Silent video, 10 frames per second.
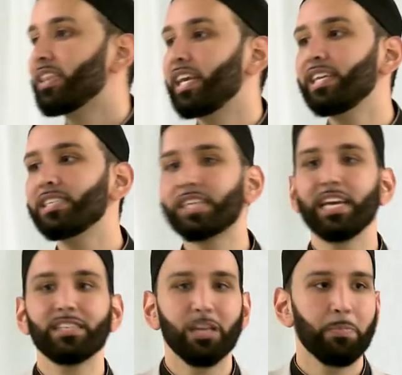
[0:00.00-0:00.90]
they didn't
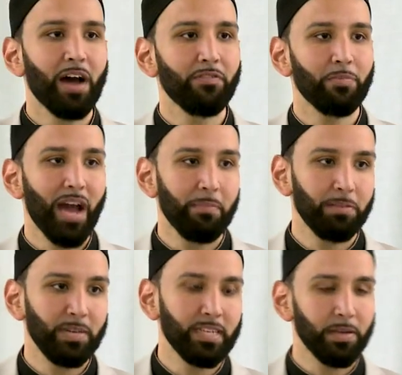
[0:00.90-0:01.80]
say to the Prophet
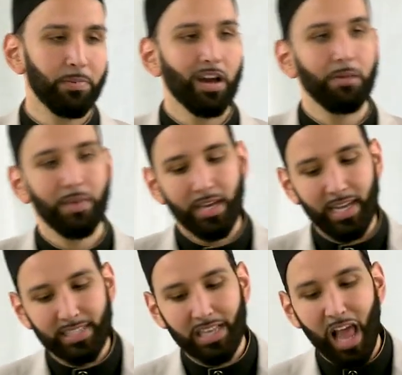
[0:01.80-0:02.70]
Muhammad, peace be upon him,
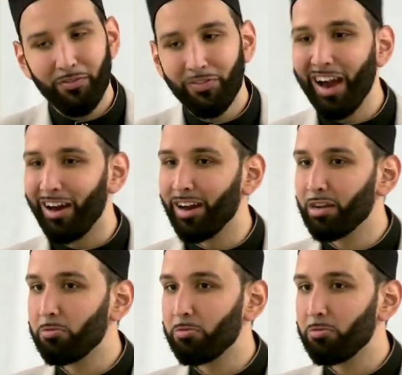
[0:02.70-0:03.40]
it's not fair.